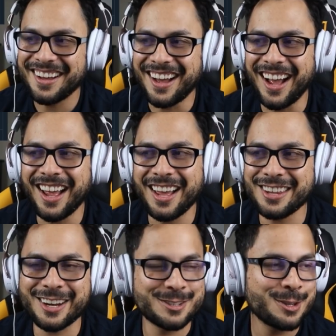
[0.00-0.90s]
I
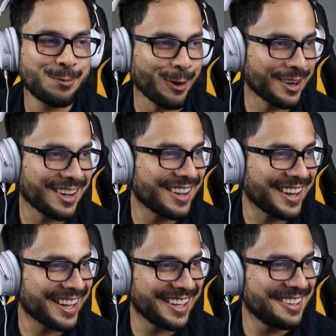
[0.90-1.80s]
think you're too far gone.
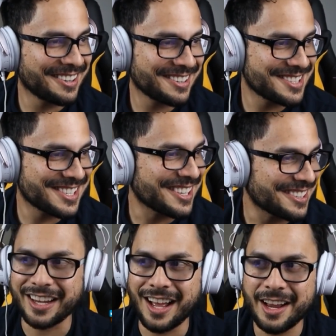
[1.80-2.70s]
I got nothing to say to
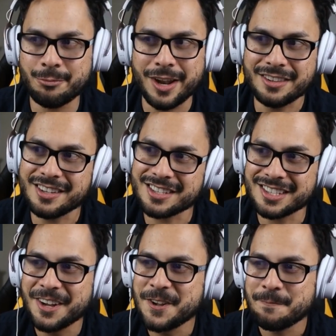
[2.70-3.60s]
you. I read
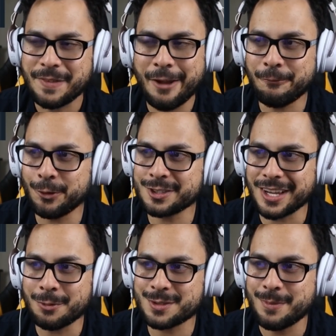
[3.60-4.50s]
this. At first I
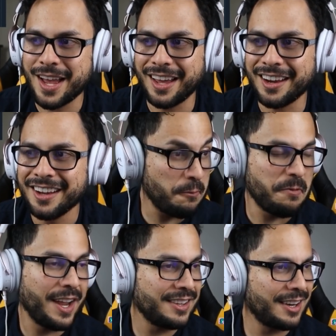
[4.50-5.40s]
was mad.
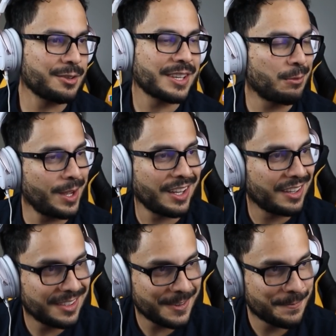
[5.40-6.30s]
And then I was like, wait.
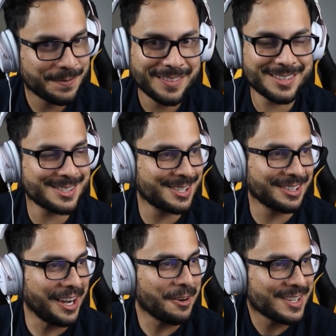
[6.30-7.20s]
This is
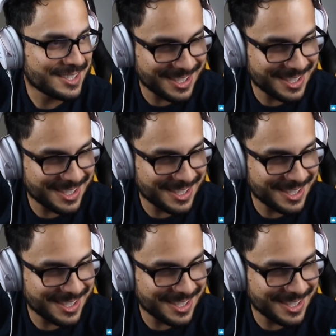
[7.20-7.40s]
hilarious.